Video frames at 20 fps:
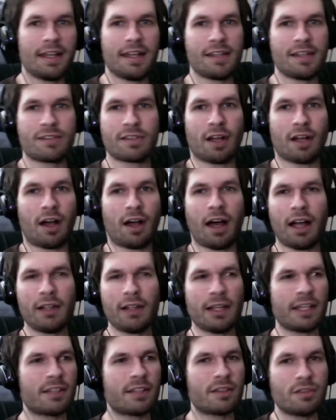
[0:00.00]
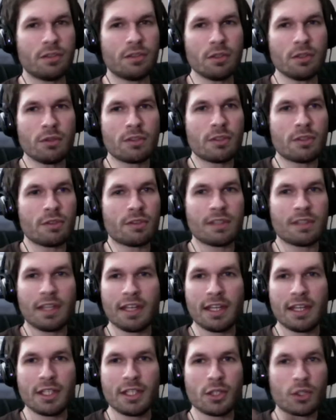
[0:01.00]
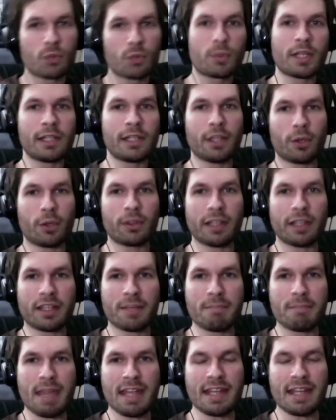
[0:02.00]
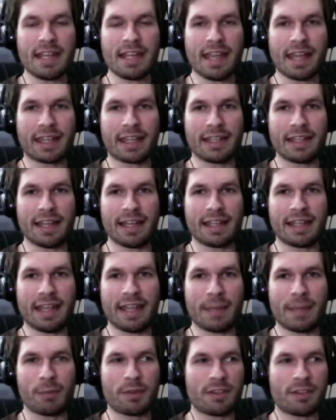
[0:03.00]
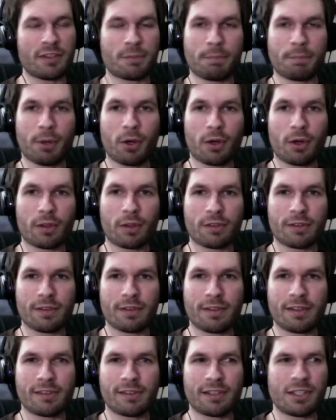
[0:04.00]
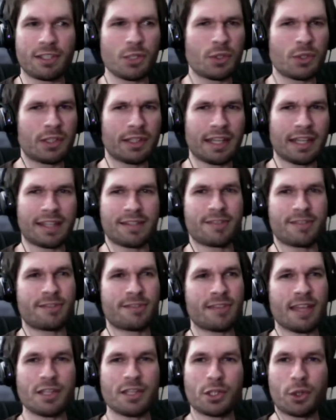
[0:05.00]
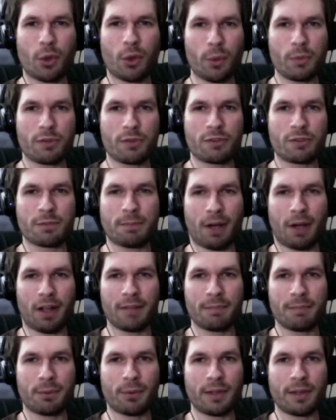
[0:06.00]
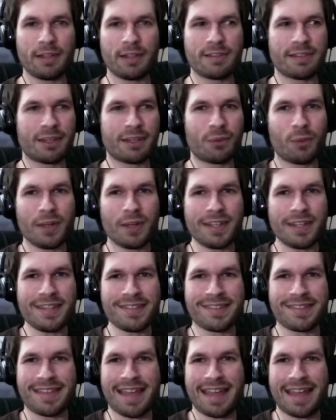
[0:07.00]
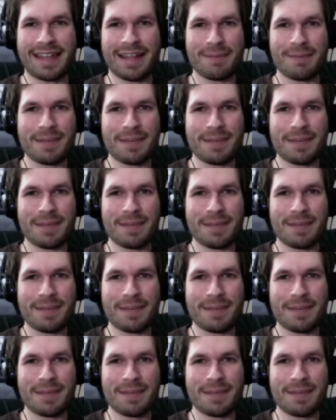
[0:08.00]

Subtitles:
is like, dude, you can reload like a maniac in that game with these perks and things. Like you can like set your own spawn points. Like what that?